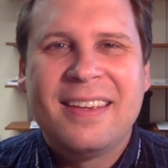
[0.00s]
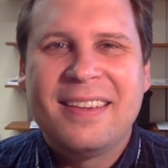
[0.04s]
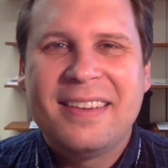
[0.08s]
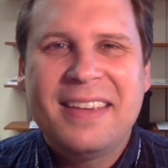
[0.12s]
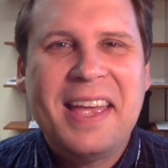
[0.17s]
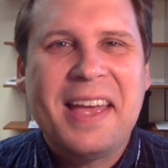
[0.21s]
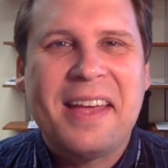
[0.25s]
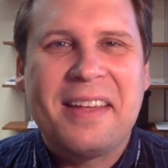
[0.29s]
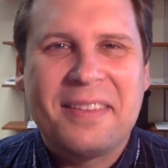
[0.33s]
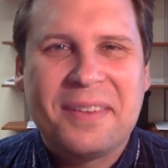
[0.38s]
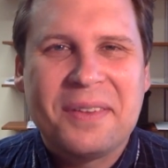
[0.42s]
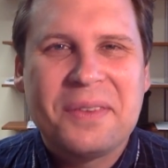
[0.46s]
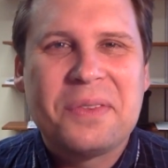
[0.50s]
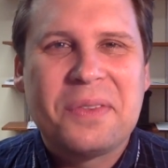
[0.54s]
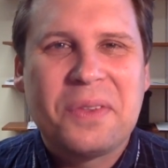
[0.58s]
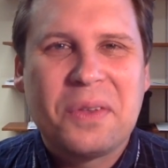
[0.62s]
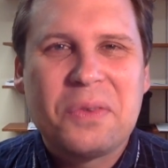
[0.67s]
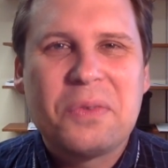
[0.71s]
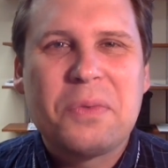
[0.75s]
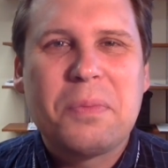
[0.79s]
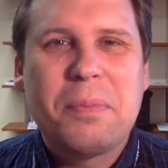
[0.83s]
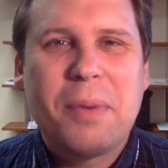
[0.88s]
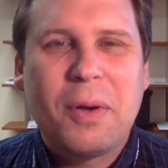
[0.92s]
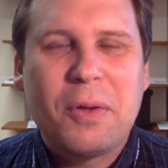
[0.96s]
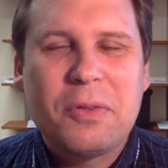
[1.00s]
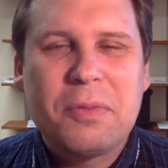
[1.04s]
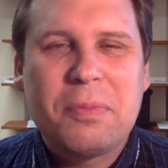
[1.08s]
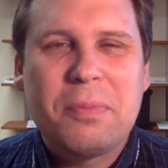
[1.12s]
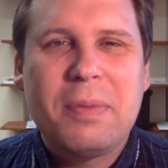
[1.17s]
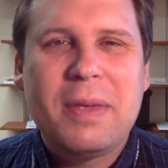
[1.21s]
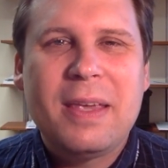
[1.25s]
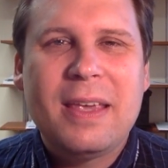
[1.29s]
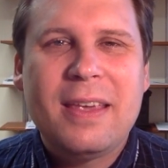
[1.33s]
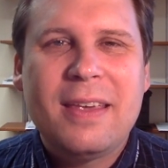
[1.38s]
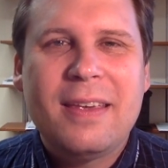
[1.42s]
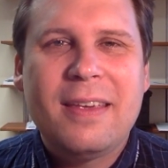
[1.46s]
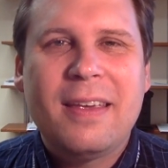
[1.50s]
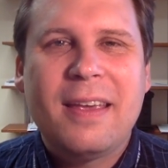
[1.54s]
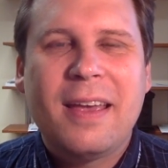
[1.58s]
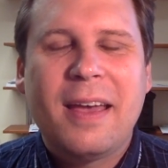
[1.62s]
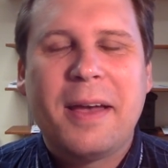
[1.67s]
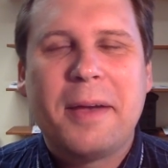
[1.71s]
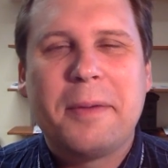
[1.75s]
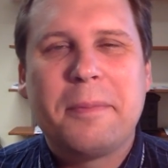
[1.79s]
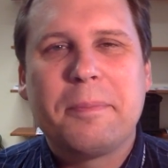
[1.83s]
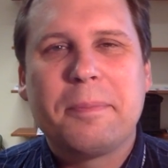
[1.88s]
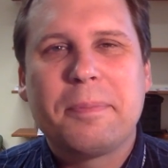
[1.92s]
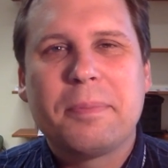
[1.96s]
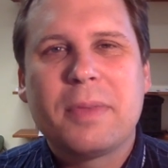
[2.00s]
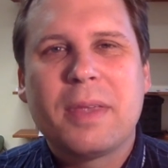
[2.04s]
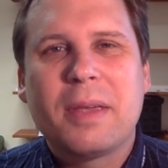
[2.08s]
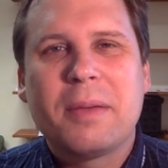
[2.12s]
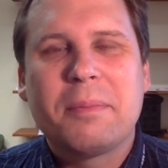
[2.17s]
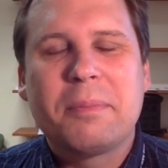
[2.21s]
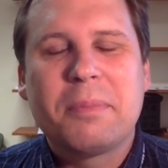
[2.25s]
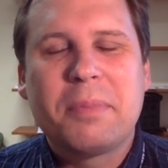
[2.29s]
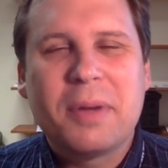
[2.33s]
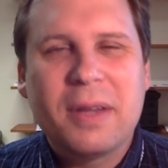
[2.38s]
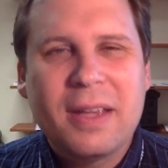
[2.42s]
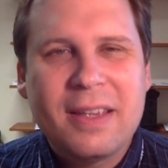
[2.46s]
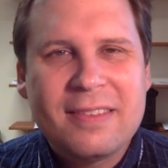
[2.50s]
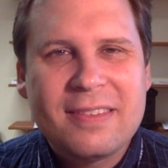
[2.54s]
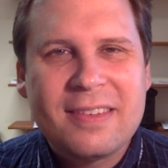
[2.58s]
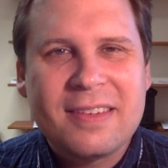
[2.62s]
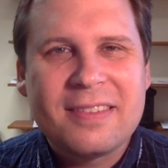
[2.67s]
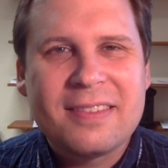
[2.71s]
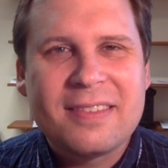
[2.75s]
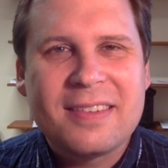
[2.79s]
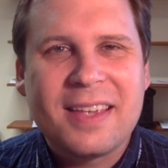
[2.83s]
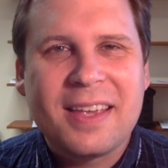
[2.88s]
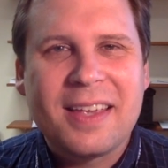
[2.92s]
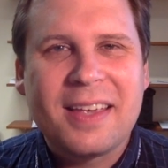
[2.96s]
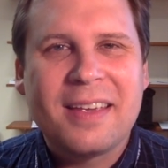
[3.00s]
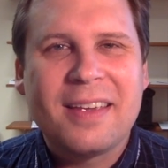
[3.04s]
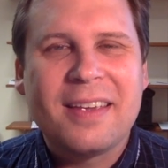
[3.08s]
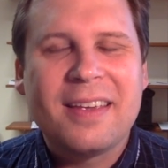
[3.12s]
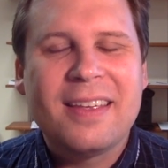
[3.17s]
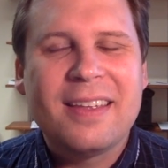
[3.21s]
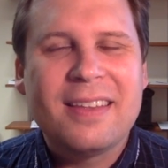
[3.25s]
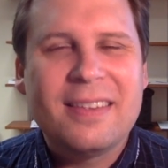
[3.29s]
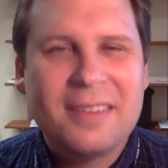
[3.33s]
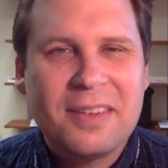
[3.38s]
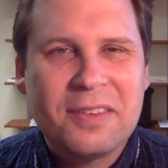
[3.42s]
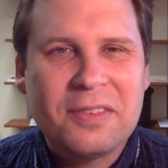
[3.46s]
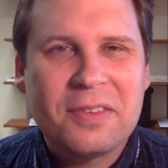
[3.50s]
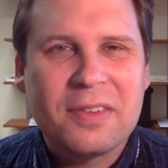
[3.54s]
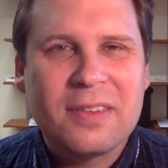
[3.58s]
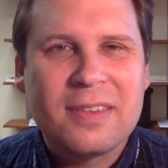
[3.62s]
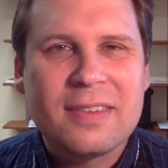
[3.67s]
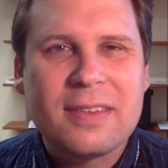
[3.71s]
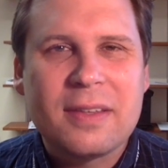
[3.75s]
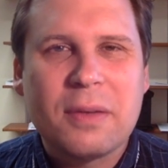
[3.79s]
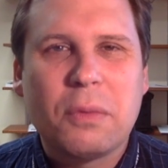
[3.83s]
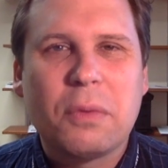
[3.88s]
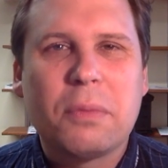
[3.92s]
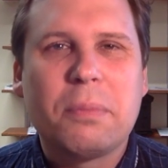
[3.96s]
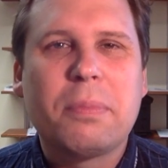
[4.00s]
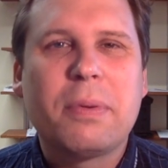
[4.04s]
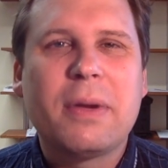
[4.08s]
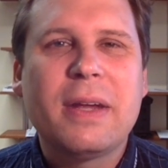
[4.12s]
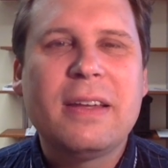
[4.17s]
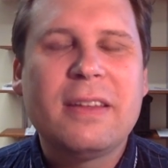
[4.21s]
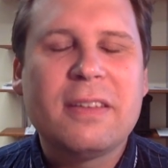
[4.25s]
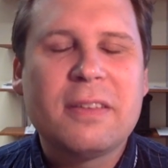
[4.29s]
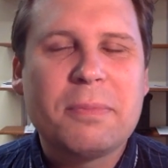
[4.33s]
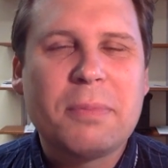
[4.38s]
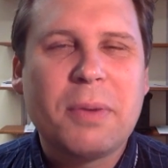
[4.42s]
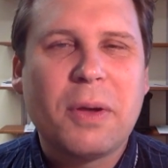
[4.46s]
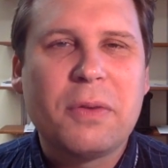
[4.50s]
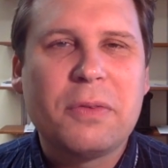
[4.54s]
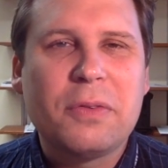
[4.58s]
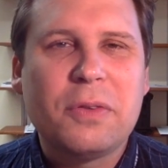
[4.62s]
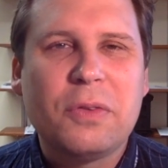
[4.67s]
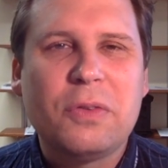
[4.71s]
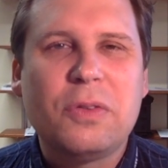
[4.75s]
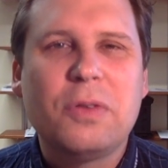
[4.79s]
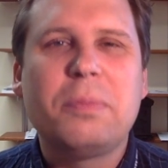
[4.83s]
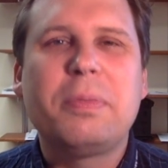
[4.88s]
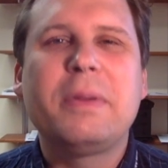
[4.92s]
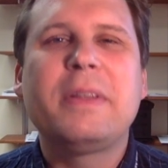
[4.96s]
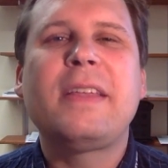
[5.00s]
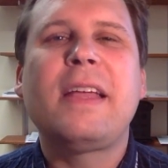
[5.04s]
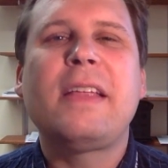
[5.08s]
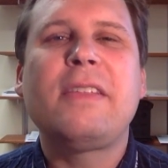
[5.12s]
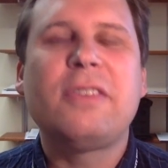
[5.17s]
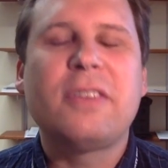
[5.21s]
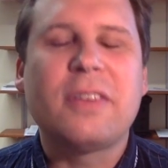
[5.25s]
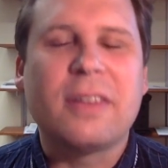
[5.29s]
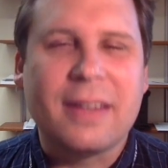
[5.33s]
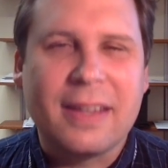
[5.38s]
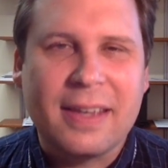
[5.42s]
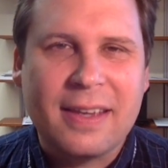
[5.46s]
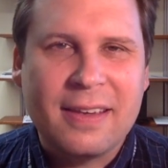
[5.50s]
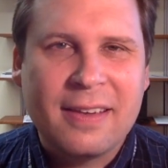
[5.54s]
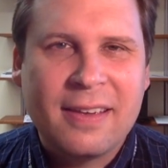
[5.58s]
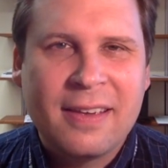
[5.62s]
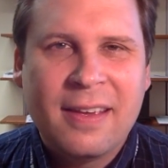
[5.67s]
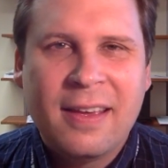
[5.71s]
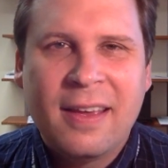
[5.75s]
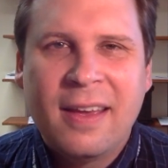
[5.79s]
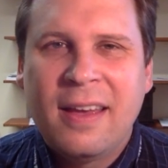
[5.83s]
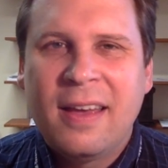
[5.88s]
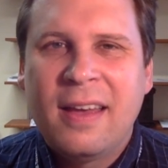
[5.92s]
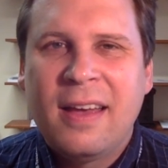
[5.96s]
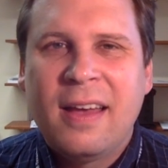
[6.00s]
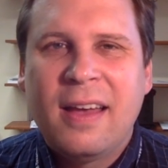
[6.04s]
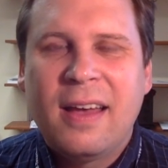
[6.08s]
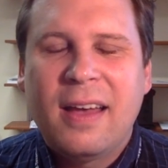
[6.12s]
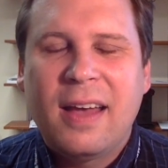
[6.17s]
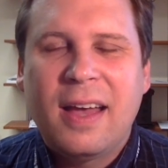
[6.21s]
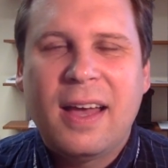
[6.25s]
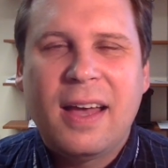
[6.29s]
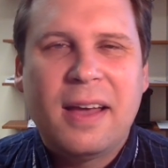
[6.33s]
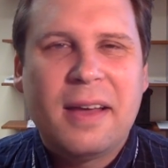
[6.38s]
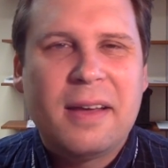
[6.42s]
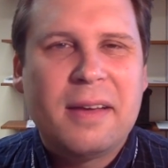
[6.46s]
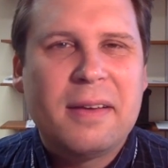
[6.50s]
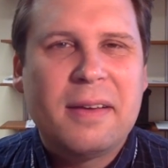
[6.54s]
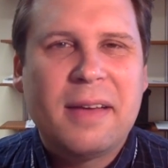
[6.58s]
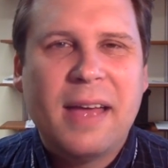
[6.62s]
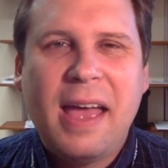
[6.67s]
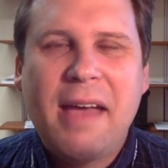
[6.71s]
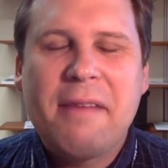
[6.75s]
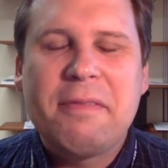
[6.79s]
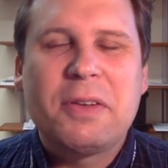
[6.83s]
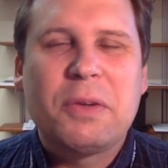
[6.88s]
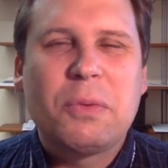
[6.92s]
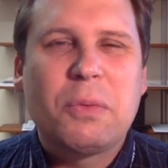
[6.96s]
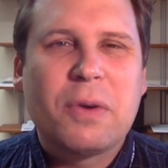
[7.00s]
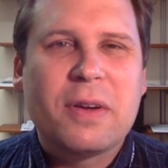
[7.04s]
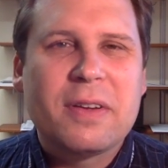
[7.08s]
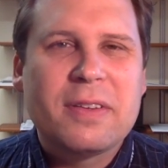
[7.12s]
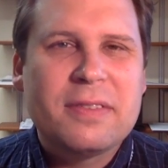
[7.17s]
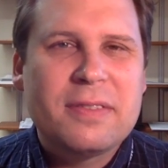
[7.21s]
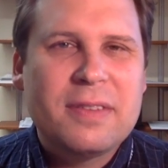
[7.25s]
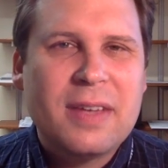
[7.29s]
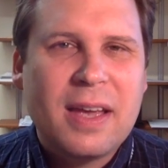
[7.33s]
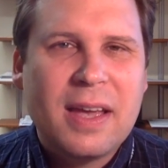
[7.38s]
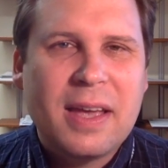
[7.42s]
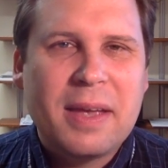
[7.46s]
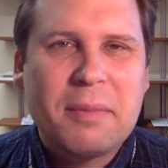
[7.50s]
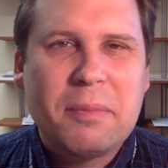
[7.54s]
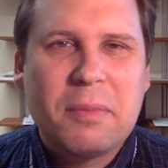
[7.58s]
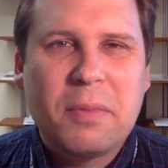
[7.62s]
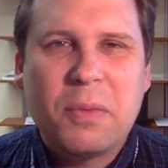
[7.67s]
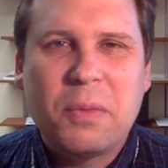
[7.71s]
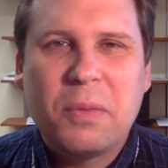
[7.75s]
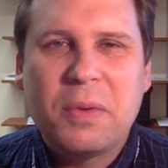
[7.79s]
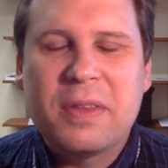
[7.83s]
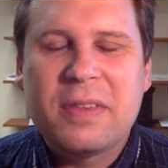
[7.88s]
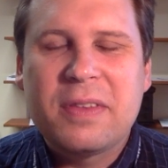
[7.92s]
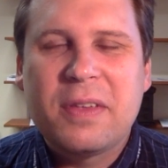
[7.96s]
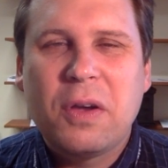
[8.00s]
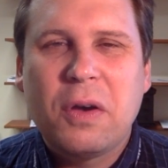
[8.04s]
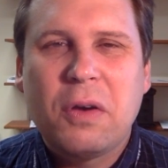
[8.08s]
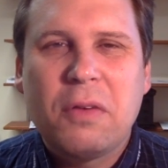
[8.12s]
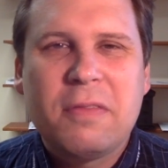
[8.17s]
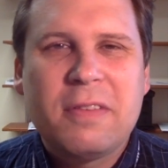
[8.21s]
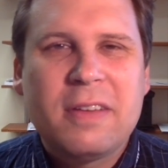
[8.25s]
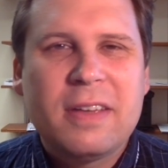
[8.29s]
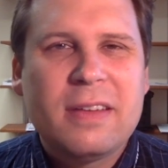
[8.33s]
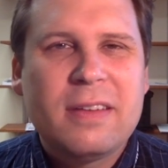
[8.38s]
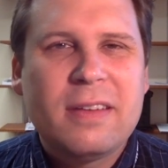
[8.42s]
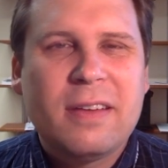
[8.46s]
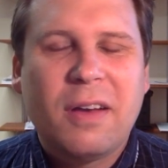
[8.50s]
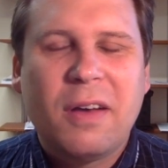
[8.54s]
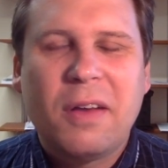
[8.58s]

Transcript: yeah, those those would both be um, pre-existing conditions that would predispose you to potentially uh, having a worse time with COVID.